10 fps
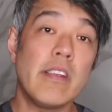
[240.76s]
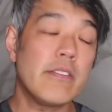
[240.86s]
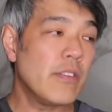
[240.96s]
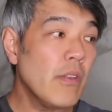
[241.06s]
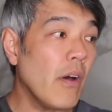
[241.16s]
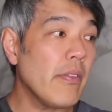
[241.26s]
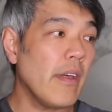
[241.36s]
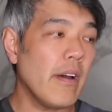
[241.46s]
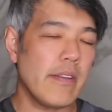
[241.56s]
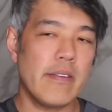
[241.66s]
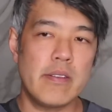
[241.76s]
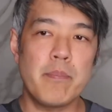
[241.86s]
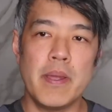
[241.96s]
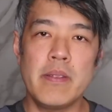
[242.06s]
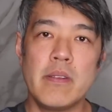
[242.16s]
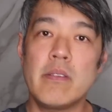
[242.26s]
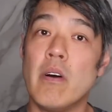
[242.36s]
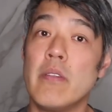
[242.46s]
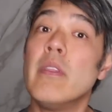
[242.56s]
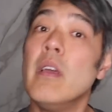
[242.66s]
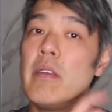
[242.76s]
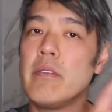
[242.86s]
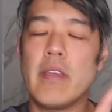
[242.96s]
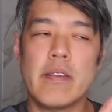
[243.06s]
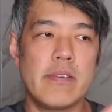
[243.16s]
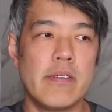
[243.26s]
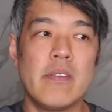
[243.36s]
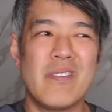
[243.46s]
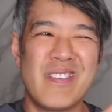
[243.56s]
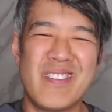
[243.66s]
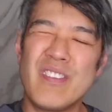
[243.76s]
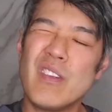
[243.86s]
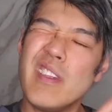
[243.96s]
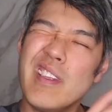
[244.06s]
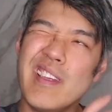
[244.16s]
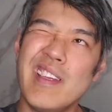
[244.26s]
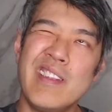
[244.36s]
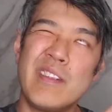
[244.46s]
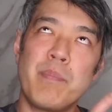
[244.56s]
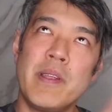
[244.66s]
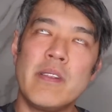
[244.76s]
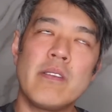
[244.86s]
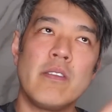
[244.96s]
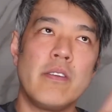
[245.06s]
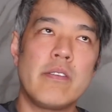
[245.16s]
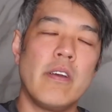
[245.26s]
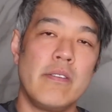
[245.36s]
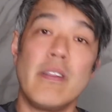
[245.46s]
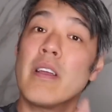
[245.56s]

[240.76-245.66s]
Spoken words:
It's not, I guess, dependent on your texture. It's not dependent on your tone.